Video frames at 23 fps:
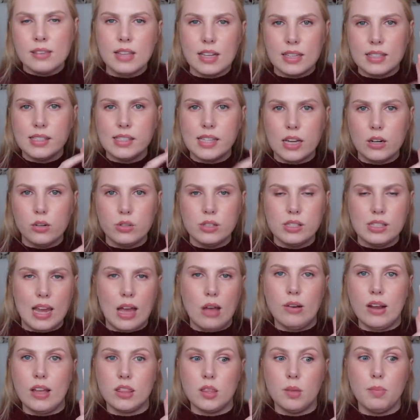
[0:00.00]
that settles
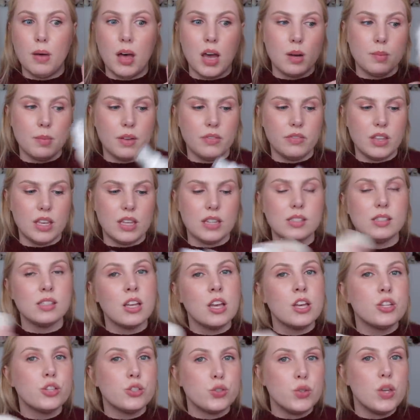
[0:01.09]
down at the bottom of this.
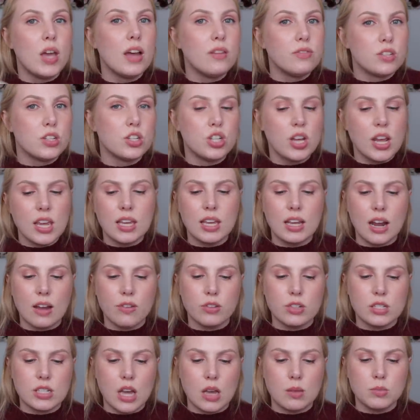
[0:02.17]
So you have to shake it
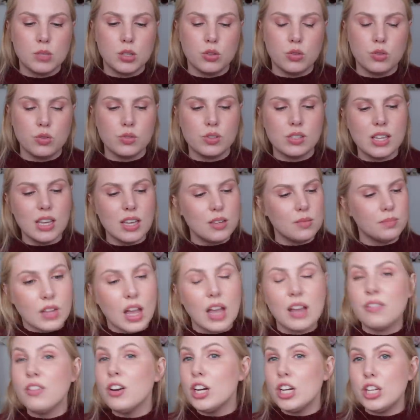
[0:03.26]
every time you use it.
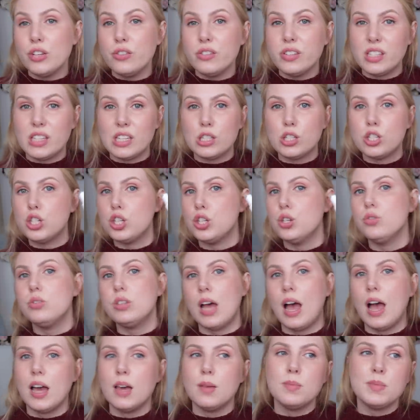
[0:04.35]
I've already used this two
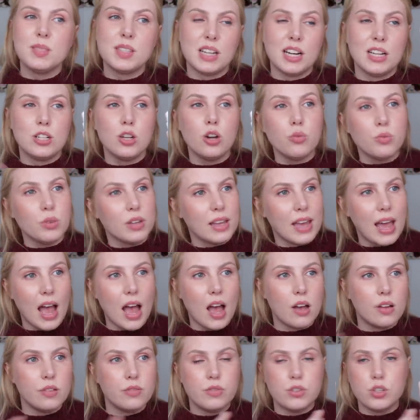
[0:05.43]
times and I don't really
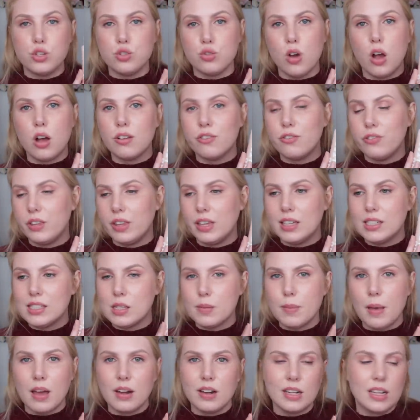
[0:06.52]
have strong feelings
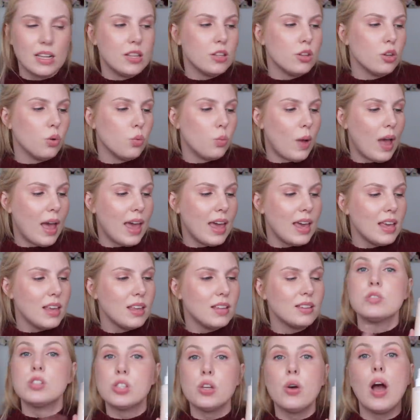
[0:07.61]
about it either way.
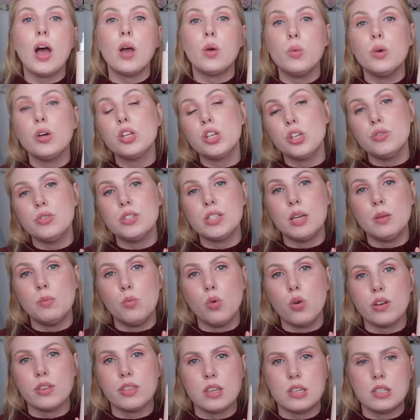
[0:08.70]
So I will use it
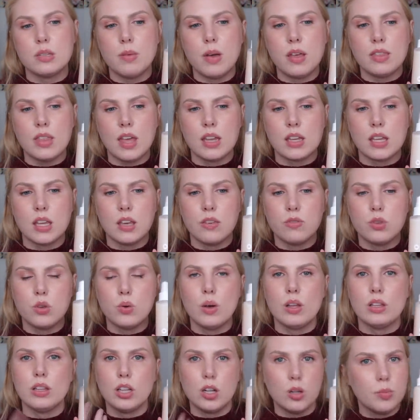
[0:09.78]
more this month and give you
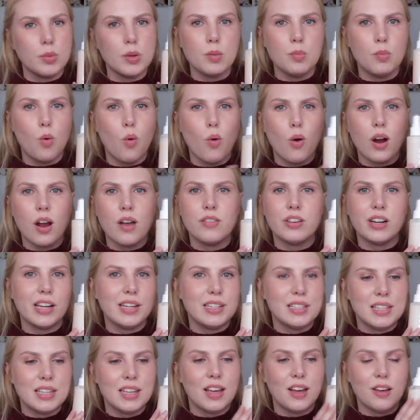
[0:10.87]
a little bit more of an
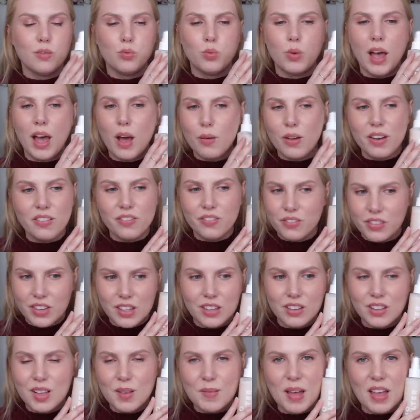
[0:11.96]
idea of how I
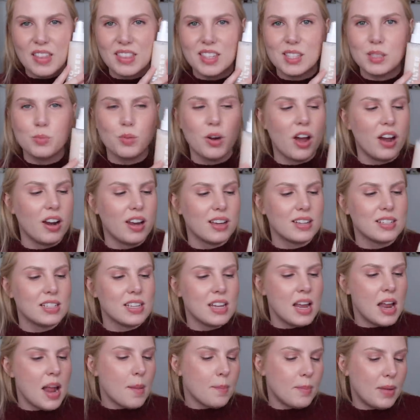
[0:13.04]
feel about this product.
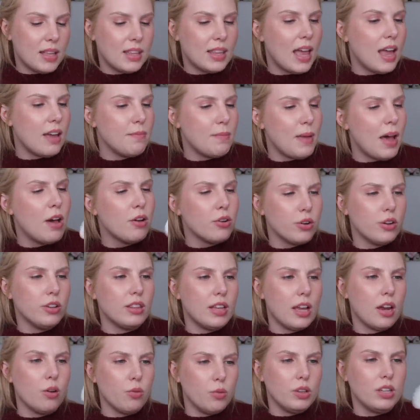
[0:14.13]
But that powder in
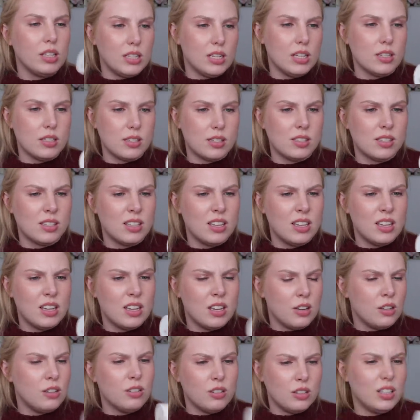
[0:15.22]
there really does,
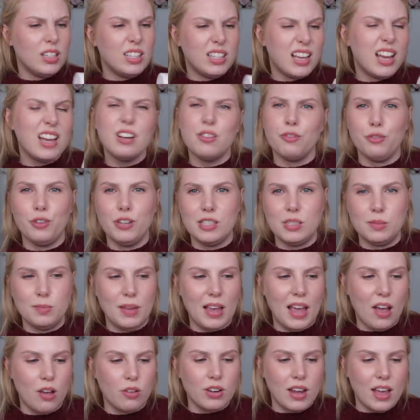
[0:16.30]
it kind of freaks me
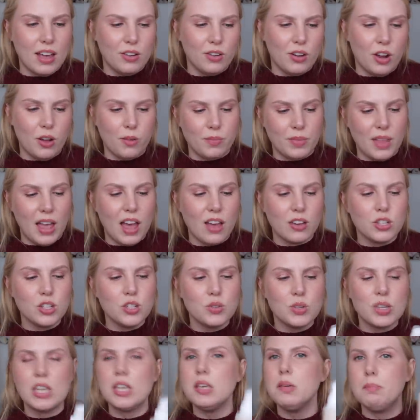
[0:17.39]
out. I don't know. How do
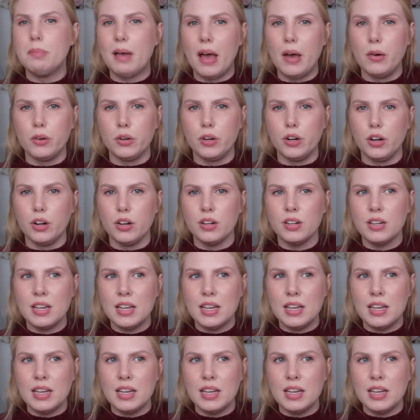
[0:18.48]
you keep powder